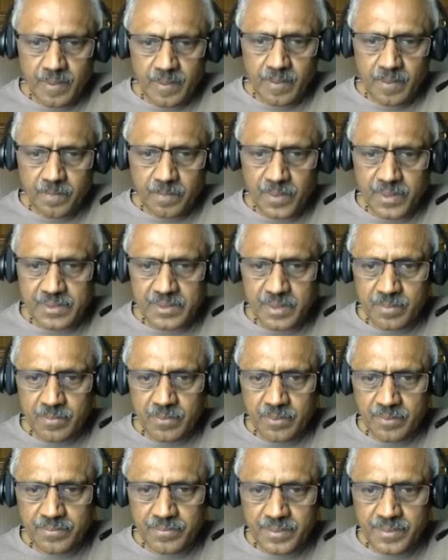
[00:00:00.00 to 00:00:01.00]
plus m
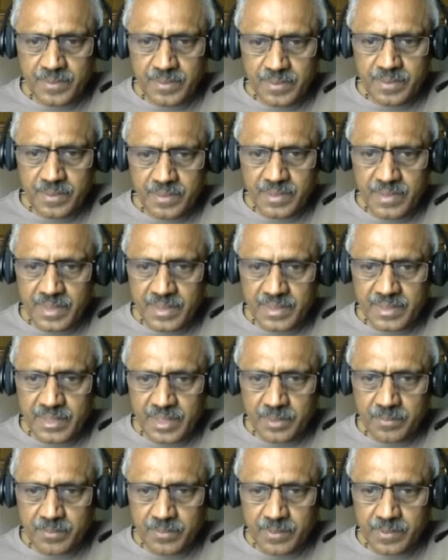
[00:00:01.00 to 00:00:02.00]
of e n
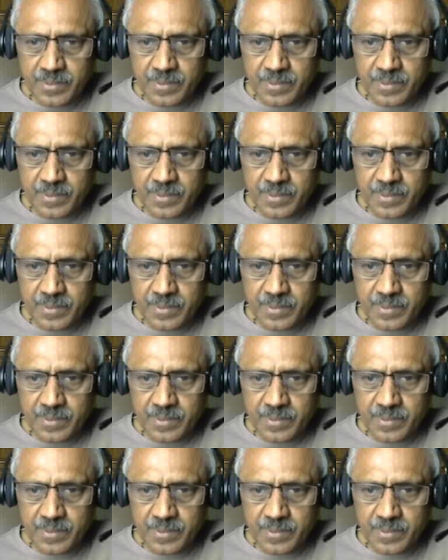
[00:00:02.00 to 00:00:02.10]
times.